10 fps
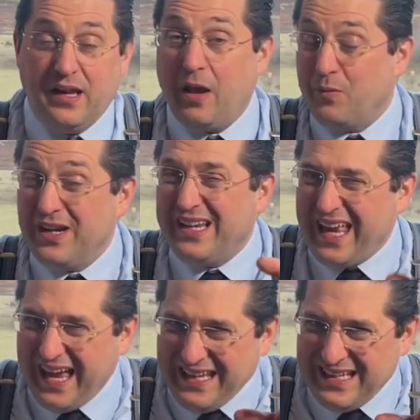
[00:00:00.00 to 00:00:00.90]
And I would
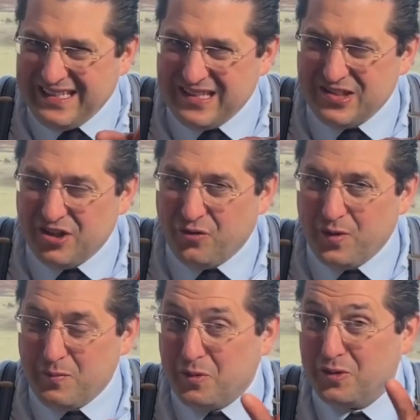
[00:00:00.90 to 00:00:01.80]
kindly
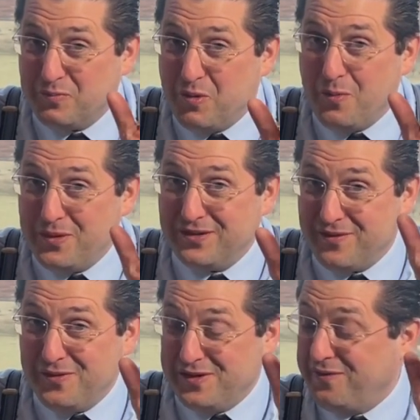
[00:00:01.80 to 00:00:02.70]
disagree because bourbon is
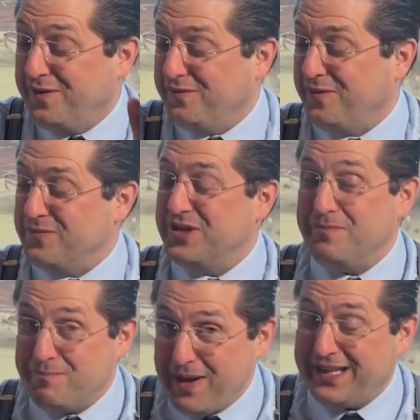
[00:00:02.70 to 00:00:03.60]
very different from gin,
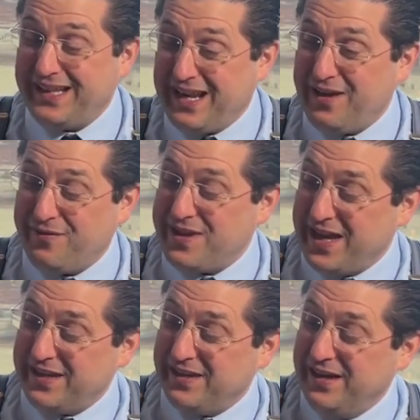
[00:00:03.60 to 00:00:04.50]
but I love the
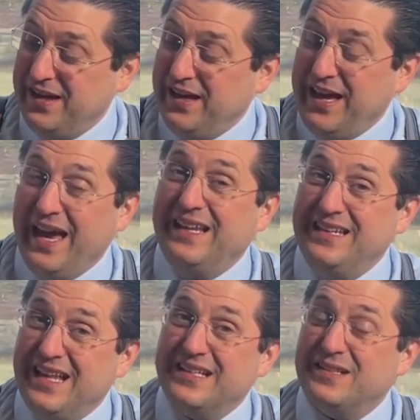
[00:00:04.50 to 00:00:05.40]
idea. And he
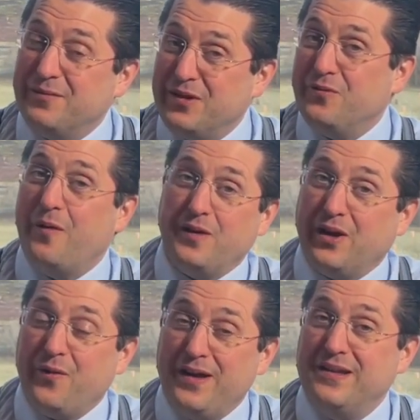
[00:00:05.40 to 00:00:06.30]
does something very
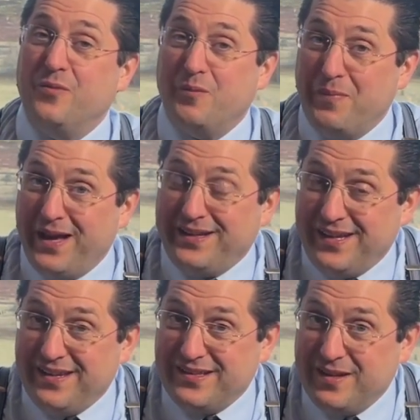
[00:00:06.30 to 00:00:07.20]
crazy, what
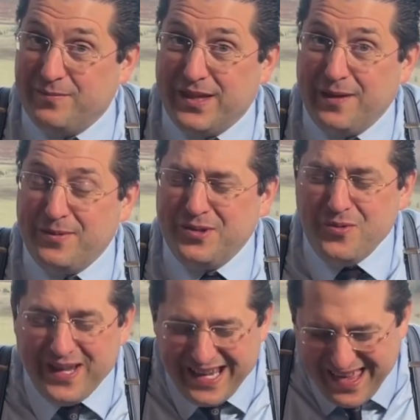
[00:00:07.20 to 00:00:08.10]
bartenders sometimes do.
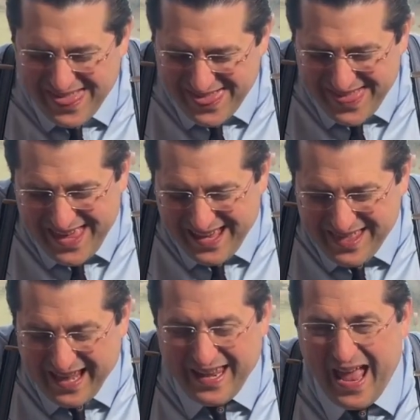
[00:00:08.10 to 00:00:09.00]
And I think
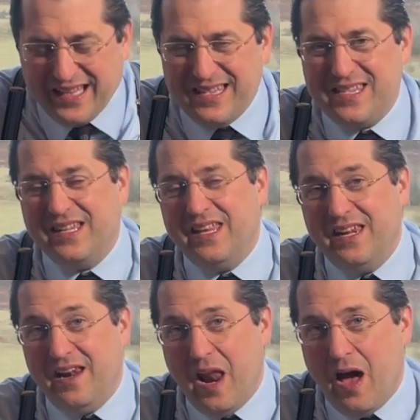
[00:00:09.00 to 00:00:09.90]
that adds the
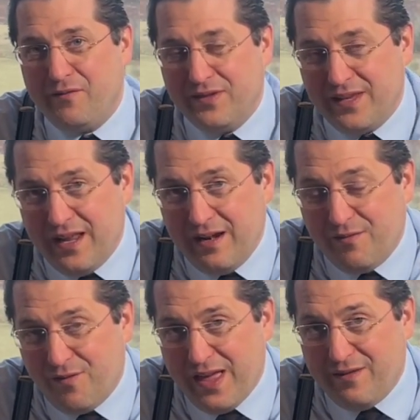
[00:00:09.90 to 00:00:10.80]
little love and the little
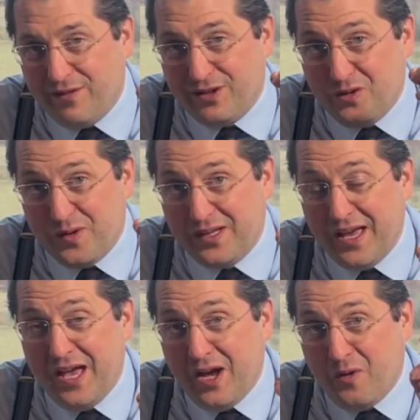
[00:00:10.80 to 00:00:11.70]
flavor to it,
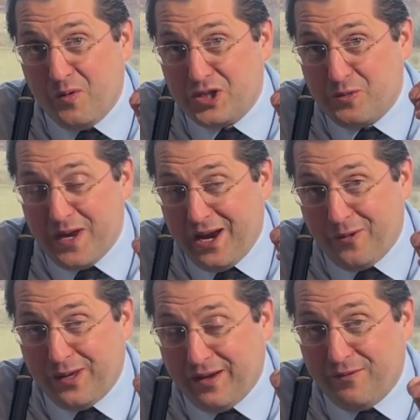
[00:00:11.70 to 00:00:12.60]
which we are
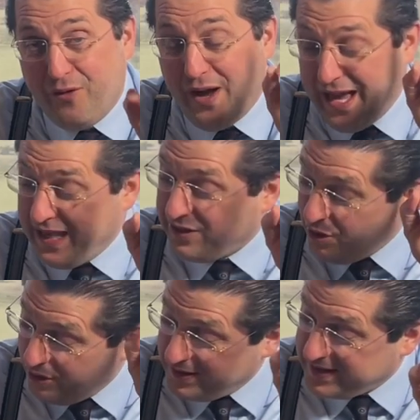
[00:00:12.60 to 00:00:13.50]
looking for. And
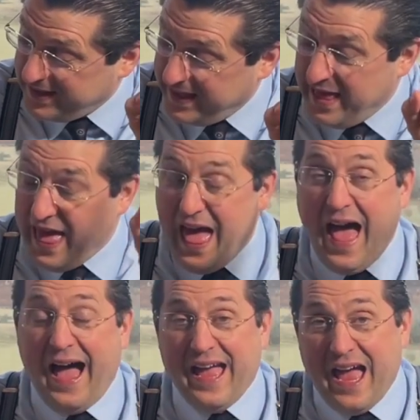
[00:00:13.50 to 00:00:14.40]
honestly,
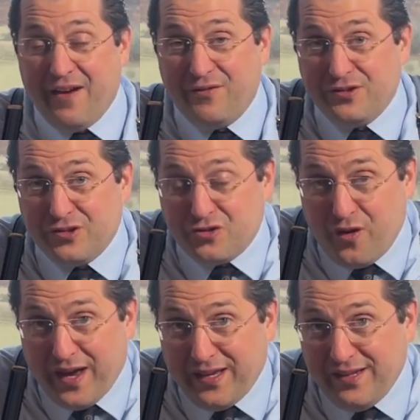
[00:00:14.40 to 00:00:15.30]
I haven't
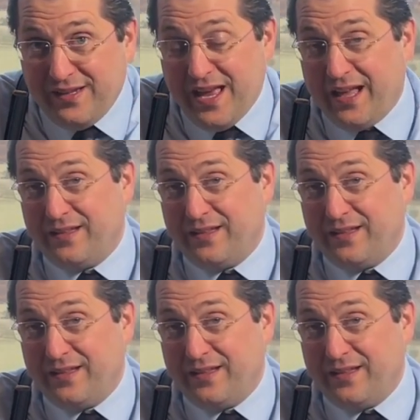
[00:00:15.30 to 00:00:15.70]
tried it yet.